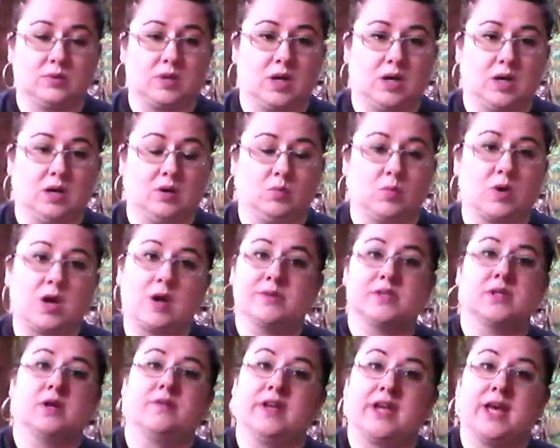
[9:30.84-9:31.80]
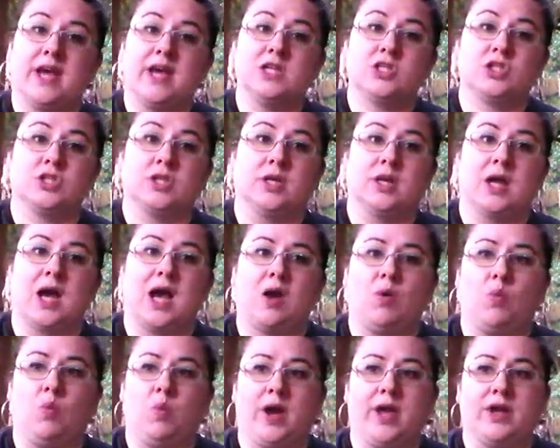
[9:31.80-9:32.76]
uh, when I was on vacation, I
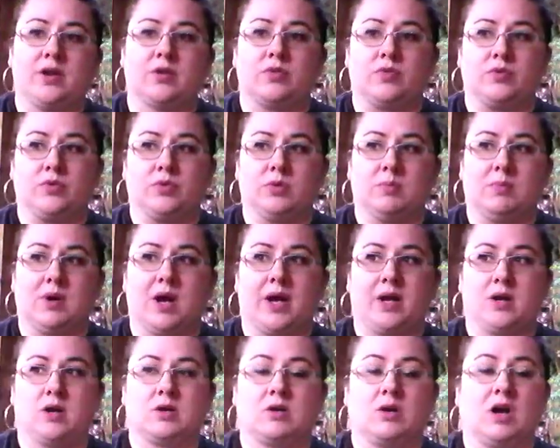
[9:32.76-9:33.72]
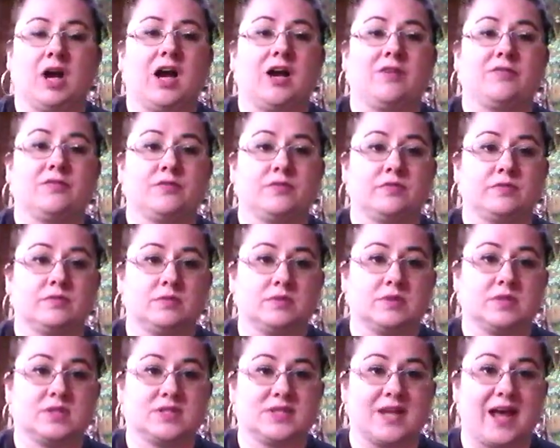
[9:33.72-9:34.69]
went through my craft
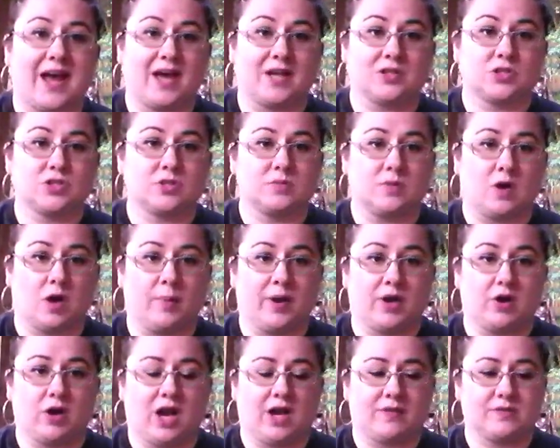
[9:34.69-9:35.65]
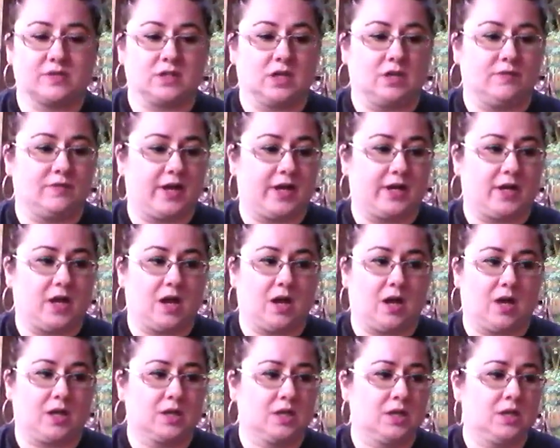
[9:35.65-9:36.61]
stash, all my craft stuff. I
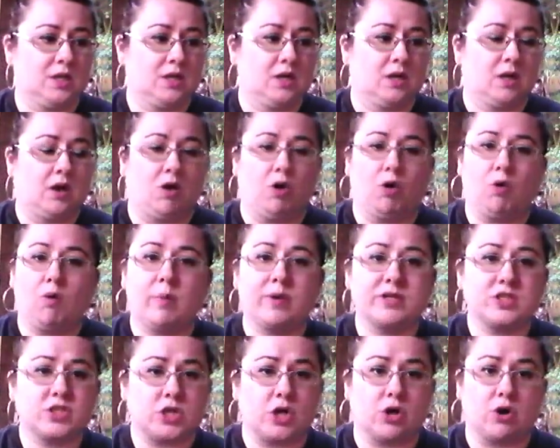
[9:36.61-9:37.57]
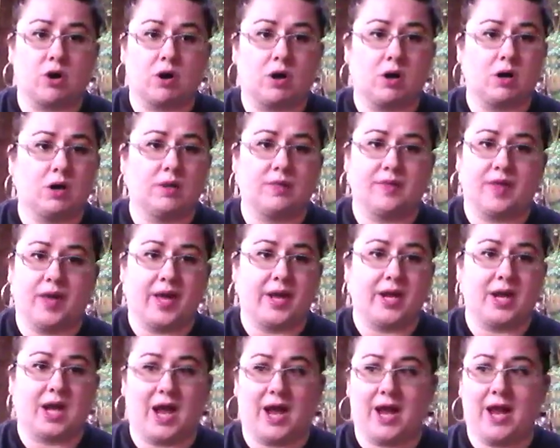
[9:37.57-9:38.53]
got whole bunch of yarn that
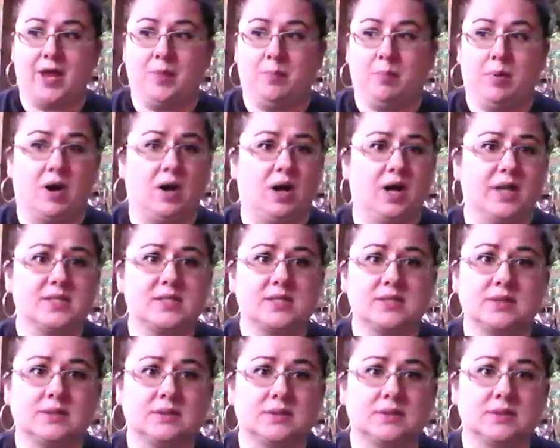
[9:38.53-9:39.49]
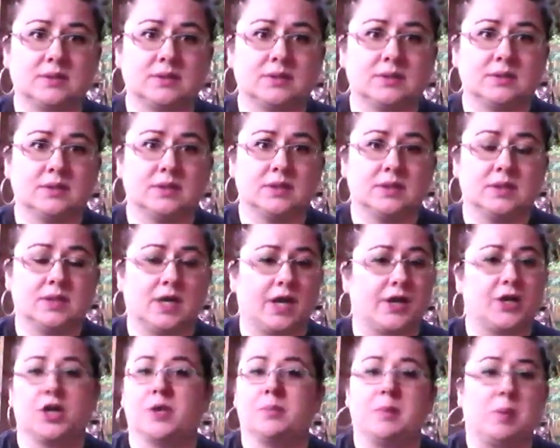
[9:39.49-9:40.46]
I had bought.
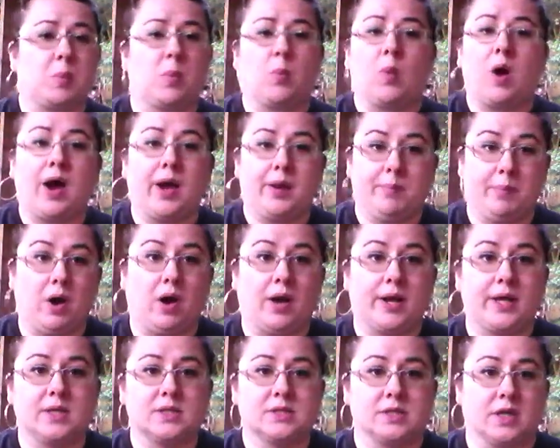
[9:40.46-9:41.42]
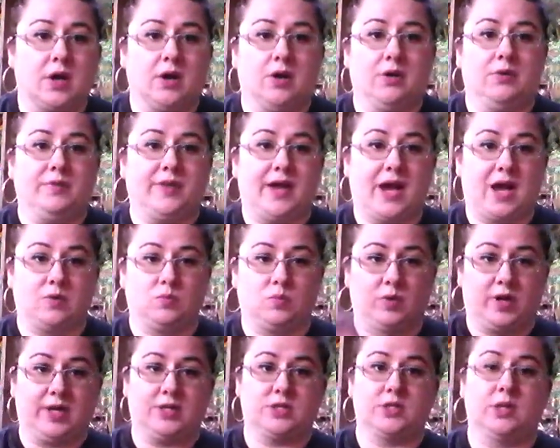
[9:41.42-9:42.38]
couldn't remember why I bought it, so that
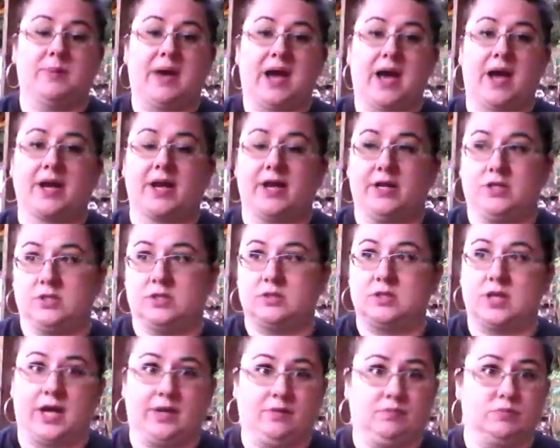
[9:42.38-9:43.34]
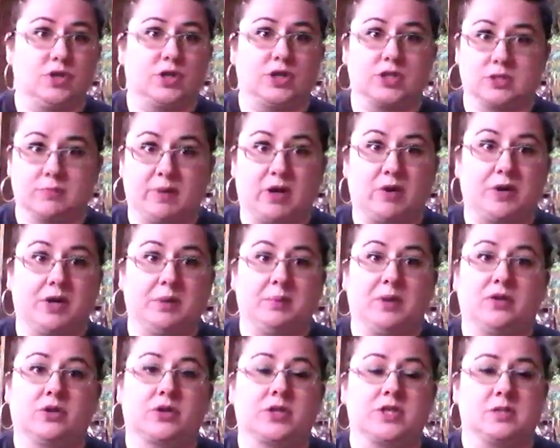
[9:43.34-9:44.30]
went into a bag, and I took it to my
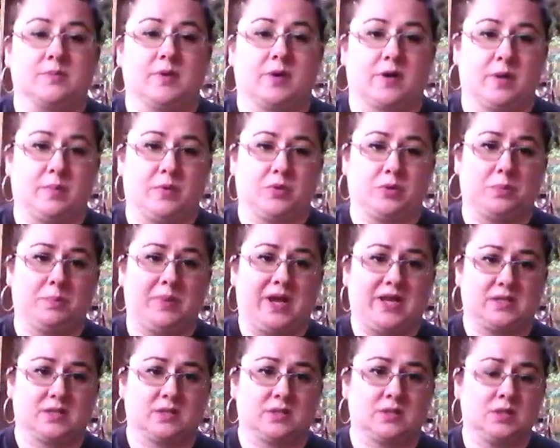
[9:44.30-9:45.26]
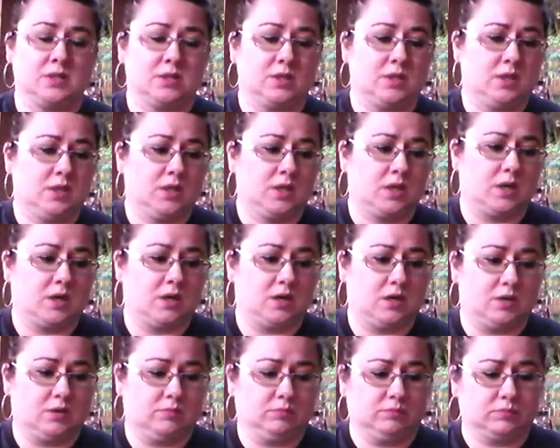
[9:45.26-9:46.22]
grandmother because my grandmother makes
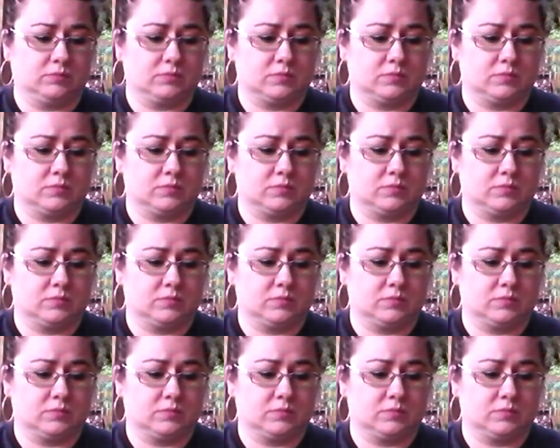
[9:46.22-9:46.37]
um,